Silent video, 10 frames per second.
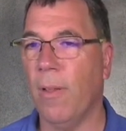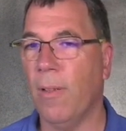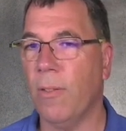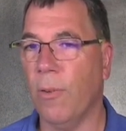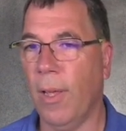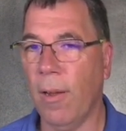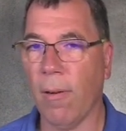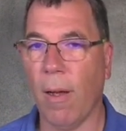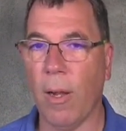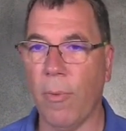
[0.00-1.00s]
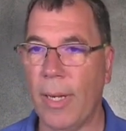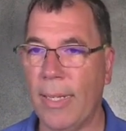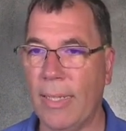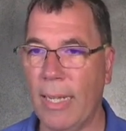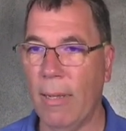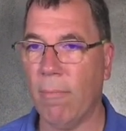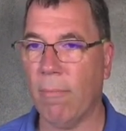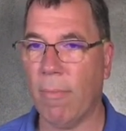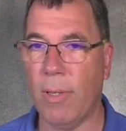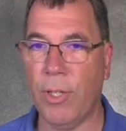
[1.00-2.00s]
So here I already see
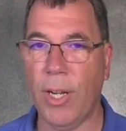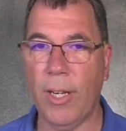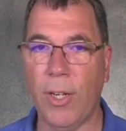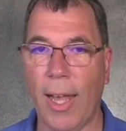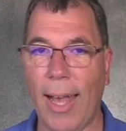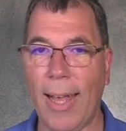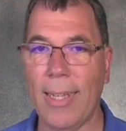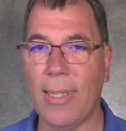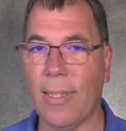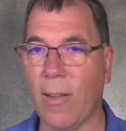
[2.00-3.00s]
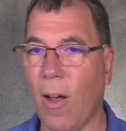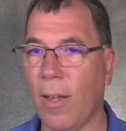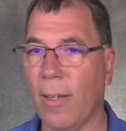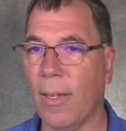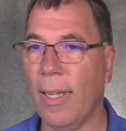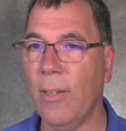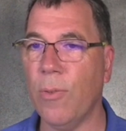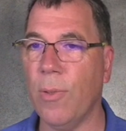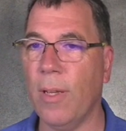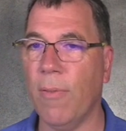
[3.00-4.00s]
the change has gotten into
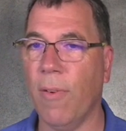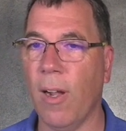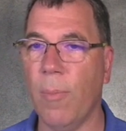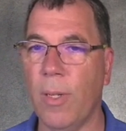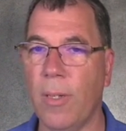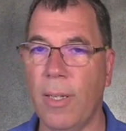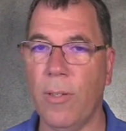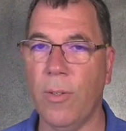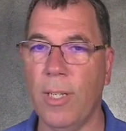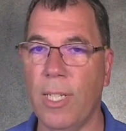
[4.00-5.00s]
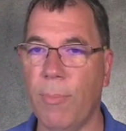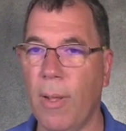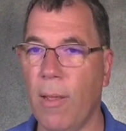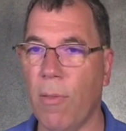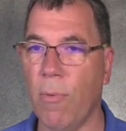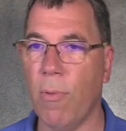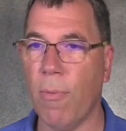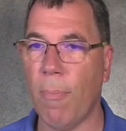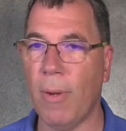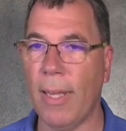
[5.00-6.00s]
the environment, into DSP through the
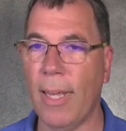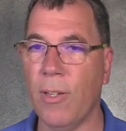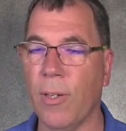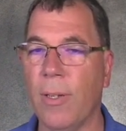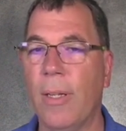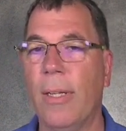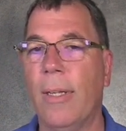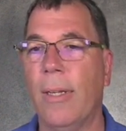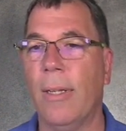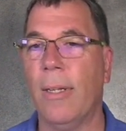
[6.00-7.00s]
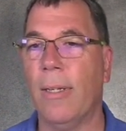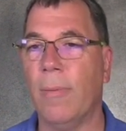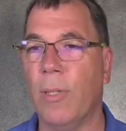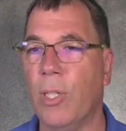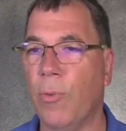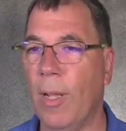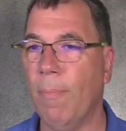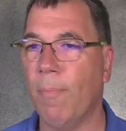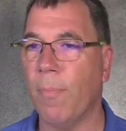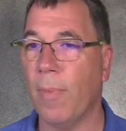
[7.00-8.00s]
replication stream.
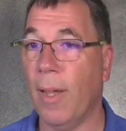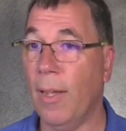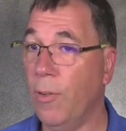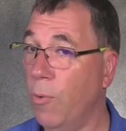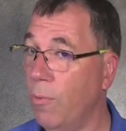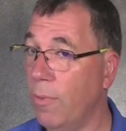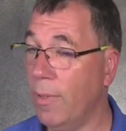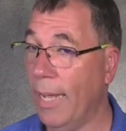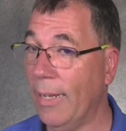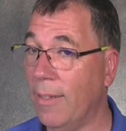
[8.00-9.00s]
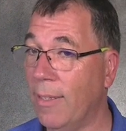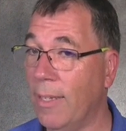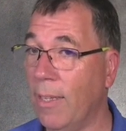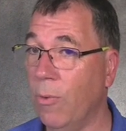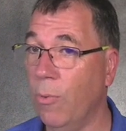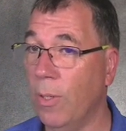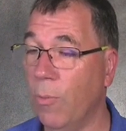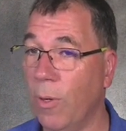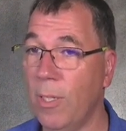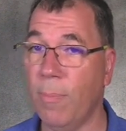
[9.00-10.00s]
I don't yet see who it
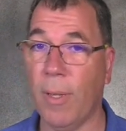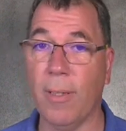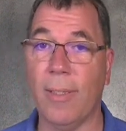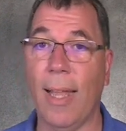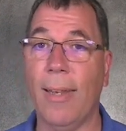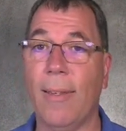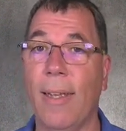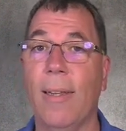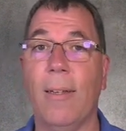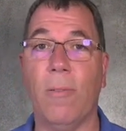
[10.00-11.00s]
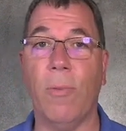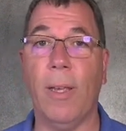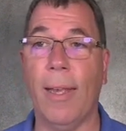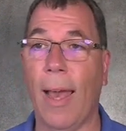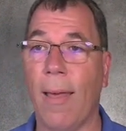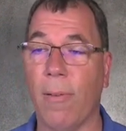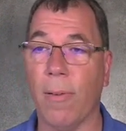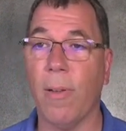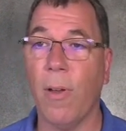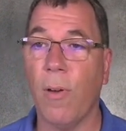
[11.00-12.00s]
was, because that data we gather
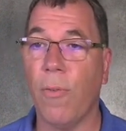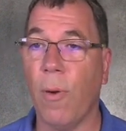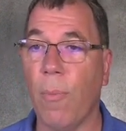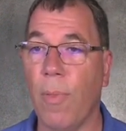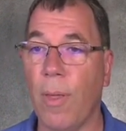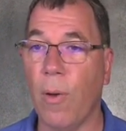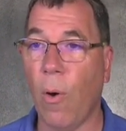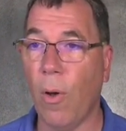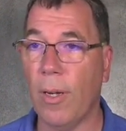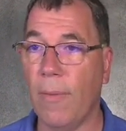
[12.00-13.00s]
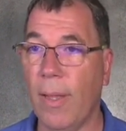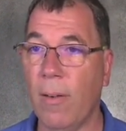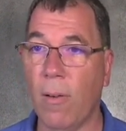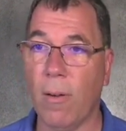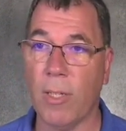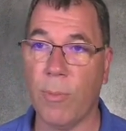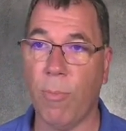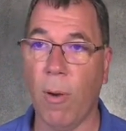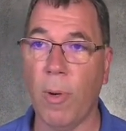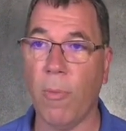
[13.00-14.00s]
from the audit event log. It's
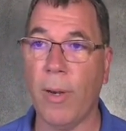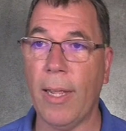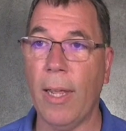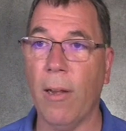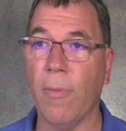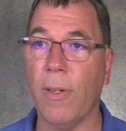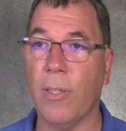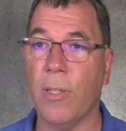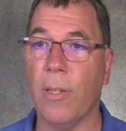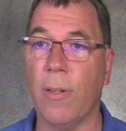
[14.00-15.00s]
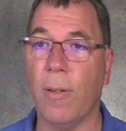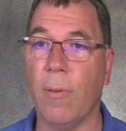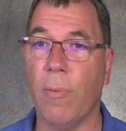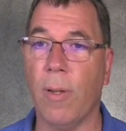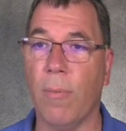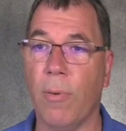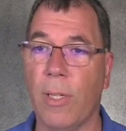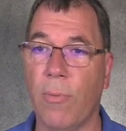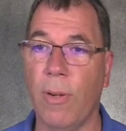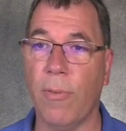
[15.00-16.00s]
probably already here if I just
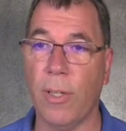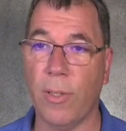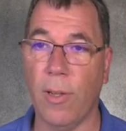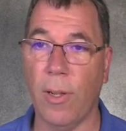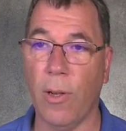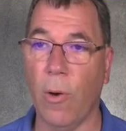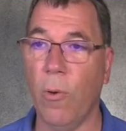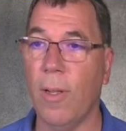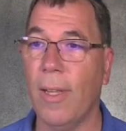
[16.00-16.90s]
press refresh. There you go.